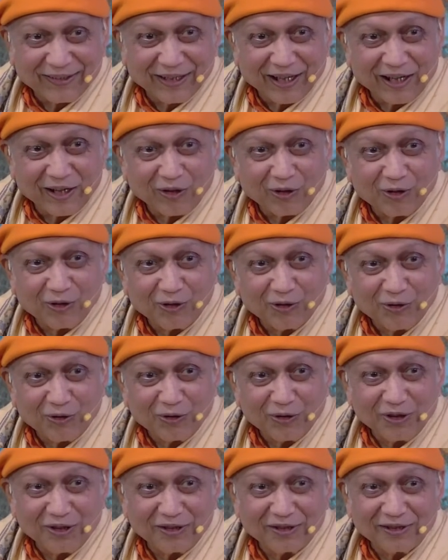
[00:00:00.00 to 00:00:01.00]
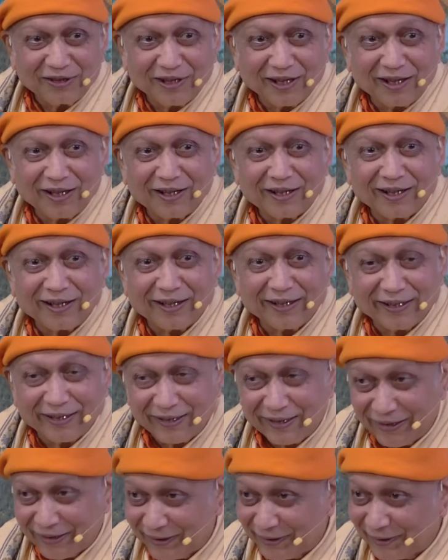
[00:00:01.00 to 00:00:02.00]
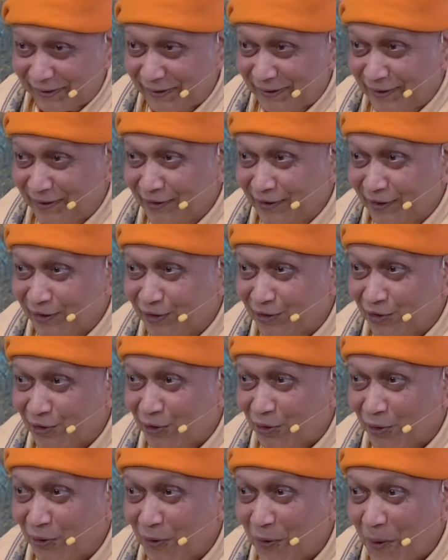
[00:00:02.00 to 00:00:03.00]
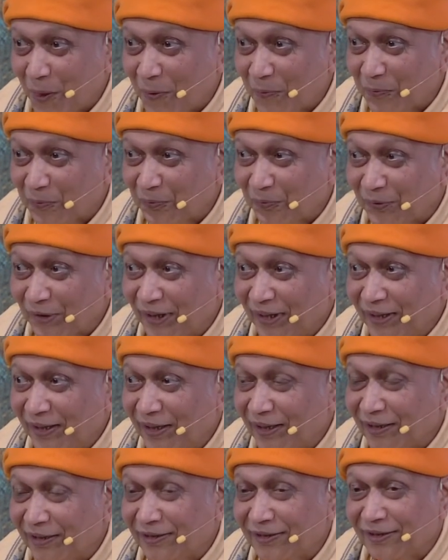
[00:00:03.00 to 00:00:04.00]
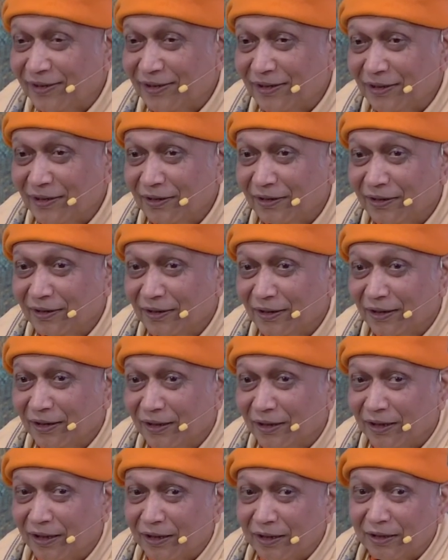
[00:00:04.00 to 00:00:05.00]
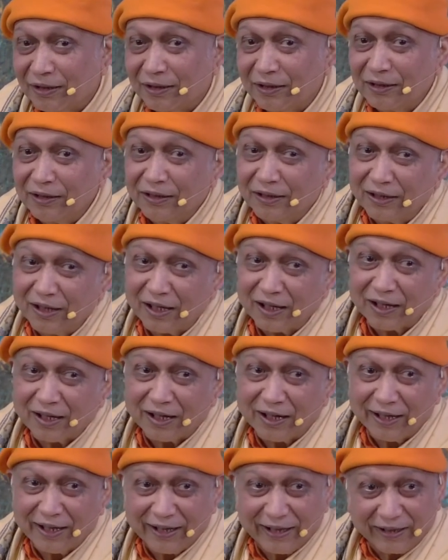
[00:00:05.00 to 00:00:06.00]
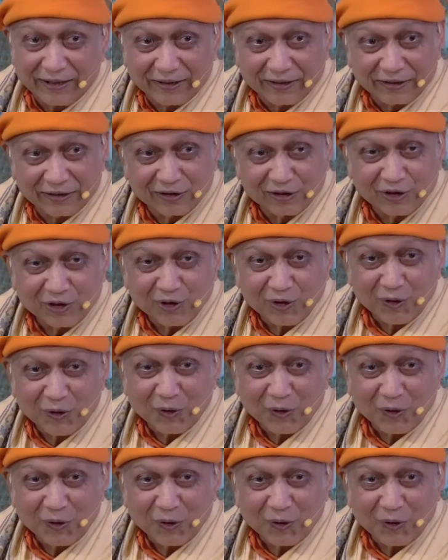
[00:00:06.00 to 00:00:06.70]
Mm, that also is Narayana. So it is Nara Narayana.